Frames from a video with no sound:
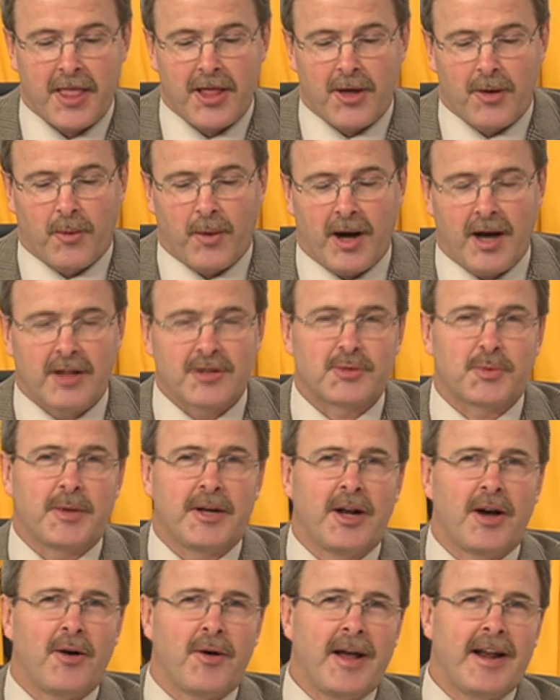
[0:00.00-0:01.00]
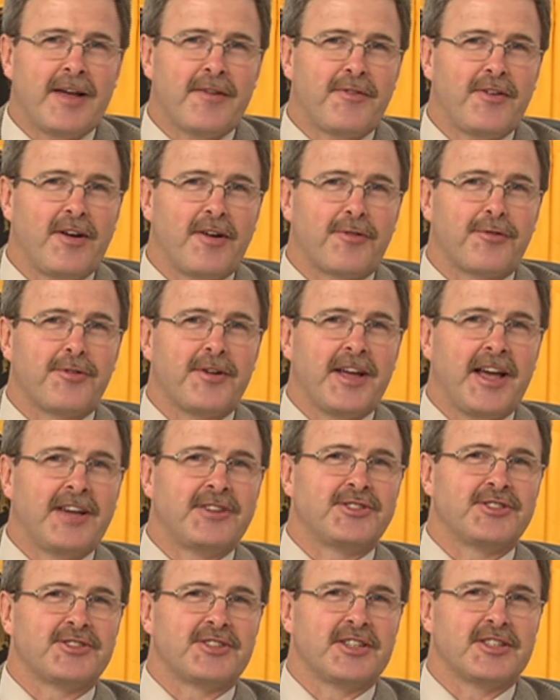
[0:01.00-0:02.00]
Well, as we know, NFL free
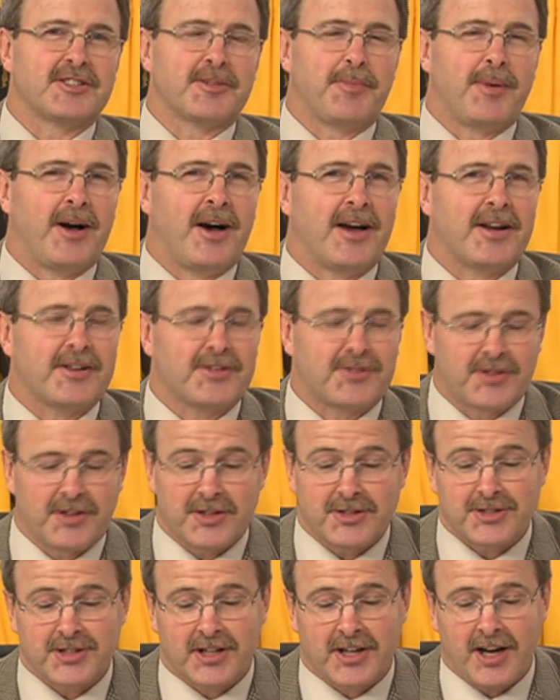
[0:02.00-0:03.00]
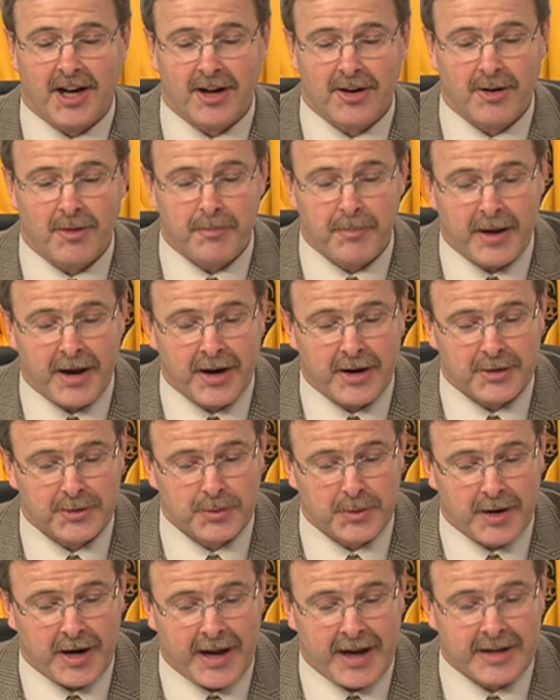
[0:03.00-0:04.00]
agency is upon us, and the Chicago Bears
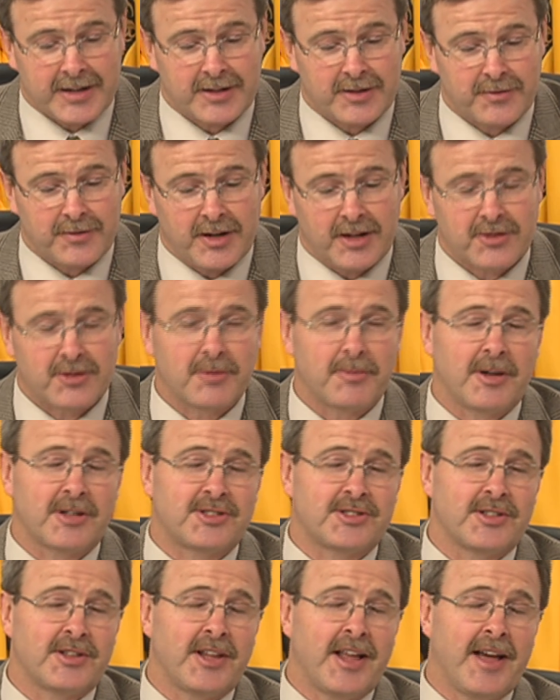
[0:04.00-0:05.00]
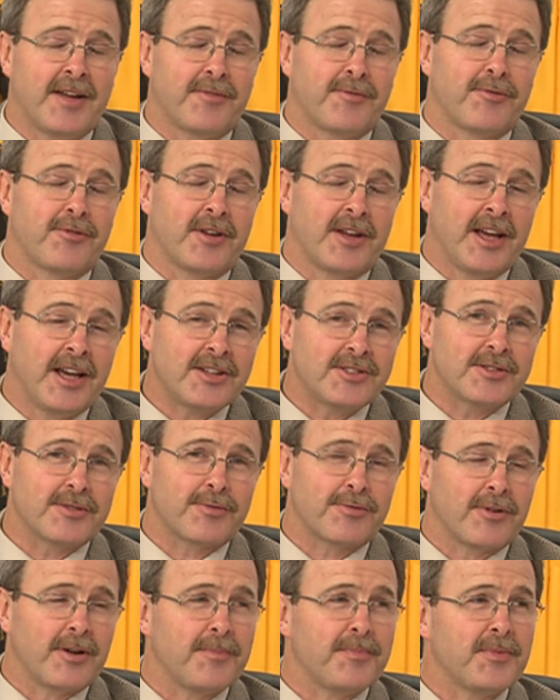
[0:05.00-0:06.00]
were active, not so much on that free agent
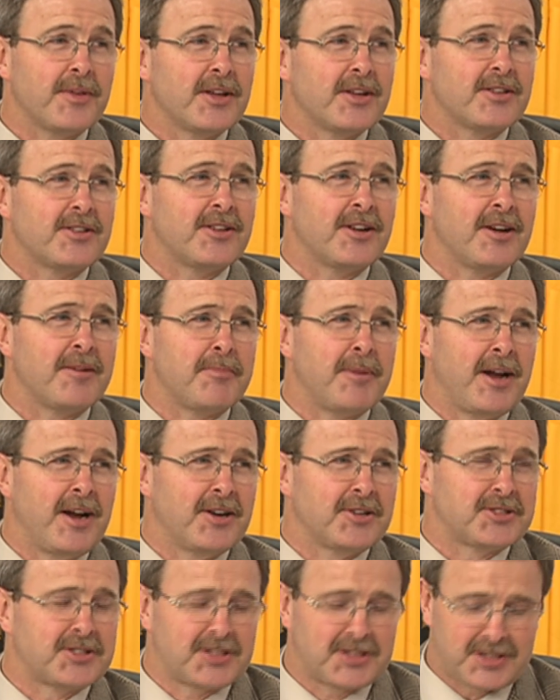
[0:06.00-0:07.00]
front. The Bears.